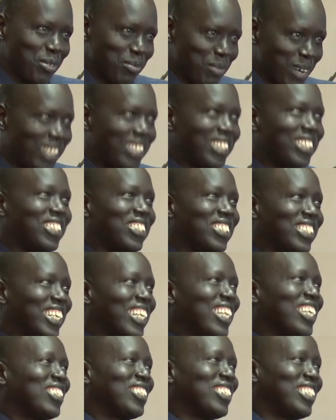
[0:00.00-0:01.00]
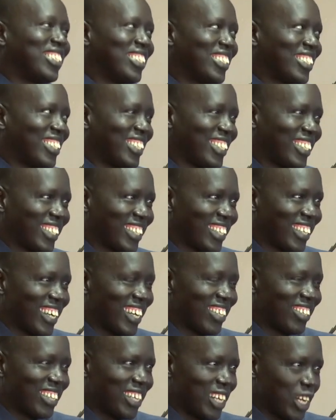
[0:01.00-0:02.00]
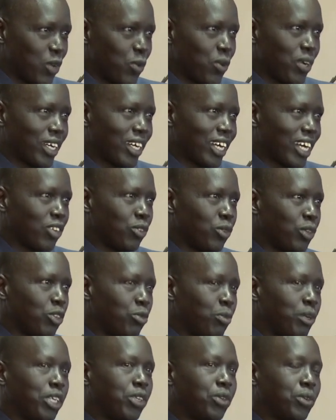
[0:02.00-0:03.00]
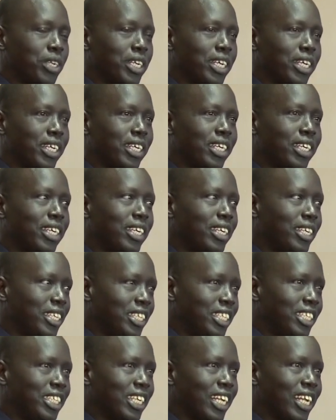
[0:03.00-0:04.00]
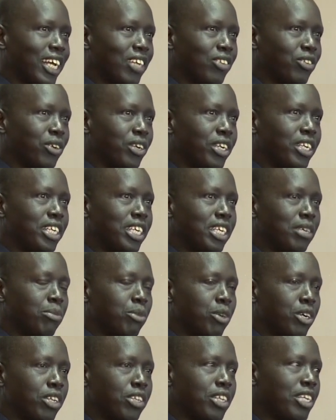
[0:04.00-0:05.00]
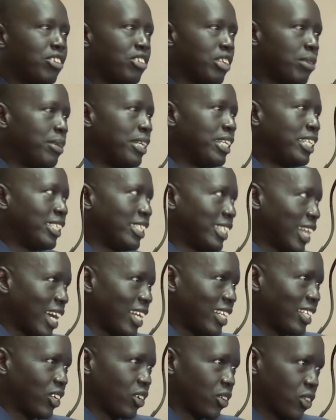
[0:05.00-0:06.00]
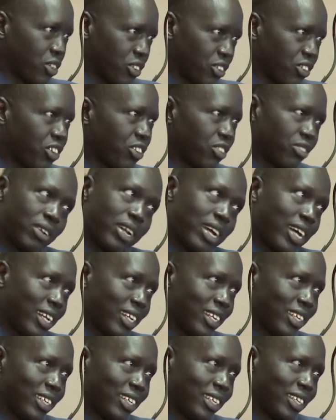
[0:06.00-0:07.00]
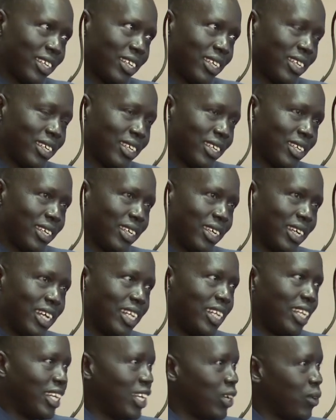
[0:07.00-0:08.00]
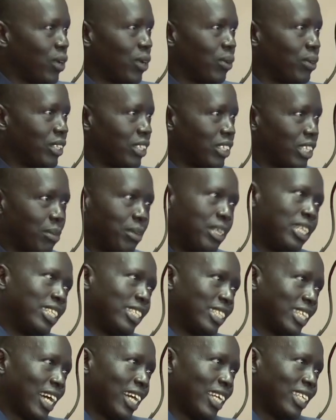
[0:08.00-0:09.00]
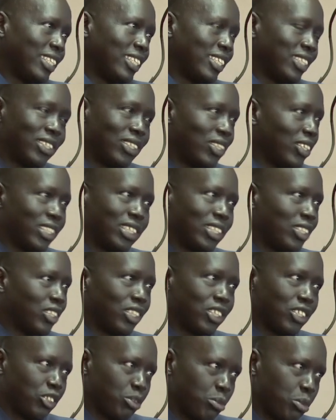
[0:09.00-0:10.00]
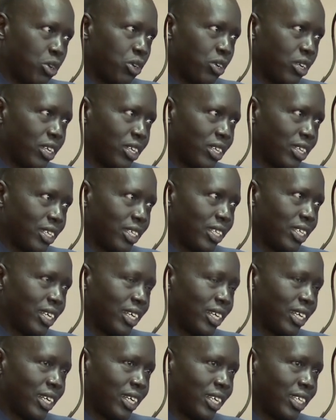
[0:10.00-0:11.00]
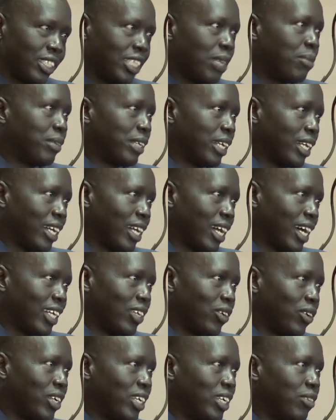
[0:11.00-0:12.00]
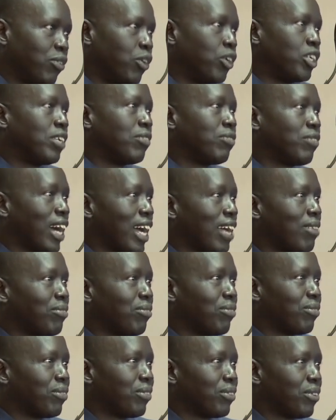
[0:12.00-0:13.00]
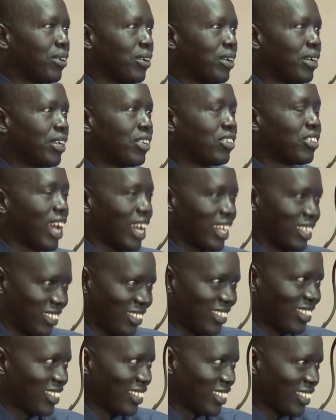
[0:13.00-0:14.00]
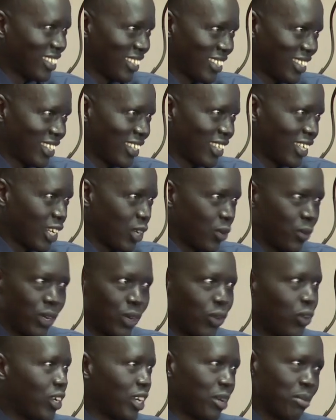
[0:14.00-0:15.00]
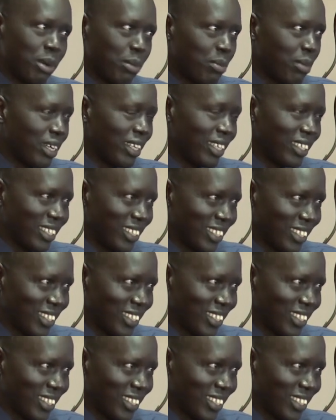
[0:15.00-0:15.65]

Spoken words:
But it still exists as a network. As we speak today, Digital has already more than 70 sites across South Sudan. Any network with 70 sites is not small. Jamtel had only 45 sites, and we all remember it.